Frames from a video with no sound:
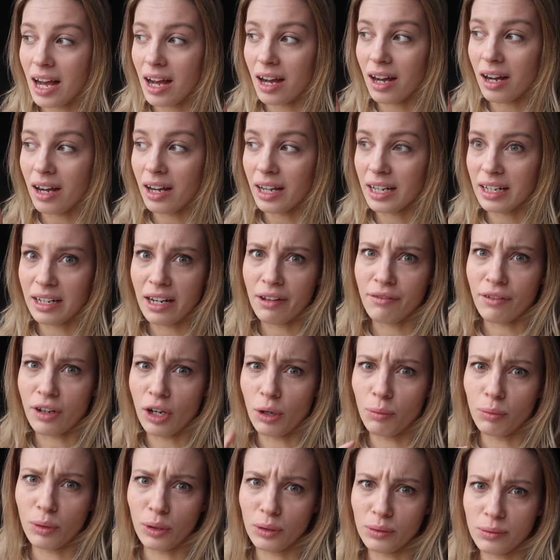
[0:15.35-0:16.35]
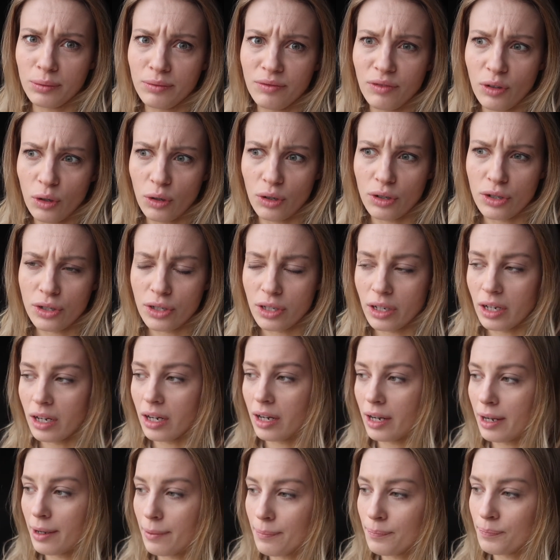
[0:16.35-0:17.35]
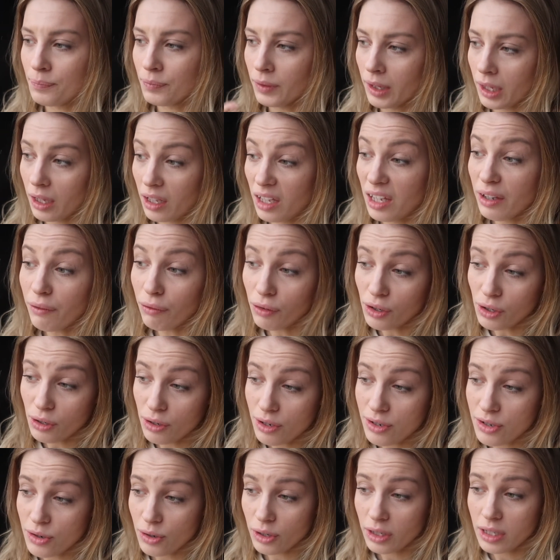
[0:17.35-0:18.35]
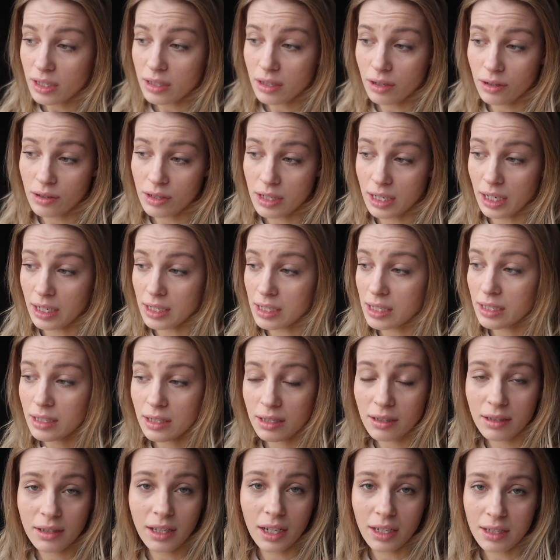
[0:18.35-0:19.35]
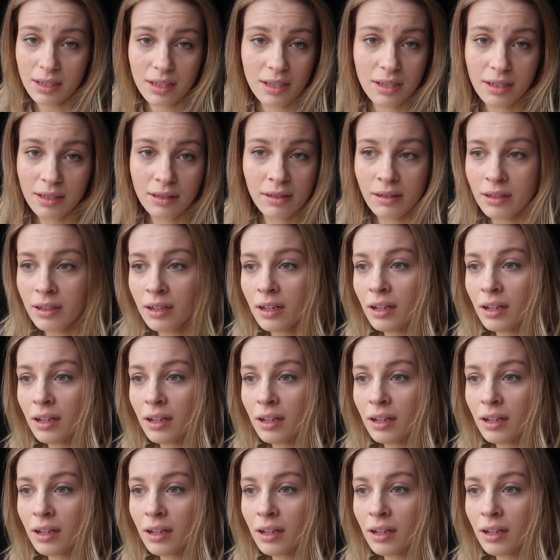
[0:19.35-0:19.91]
I never upload vlogs. Um, if you don't enjoy this content, that's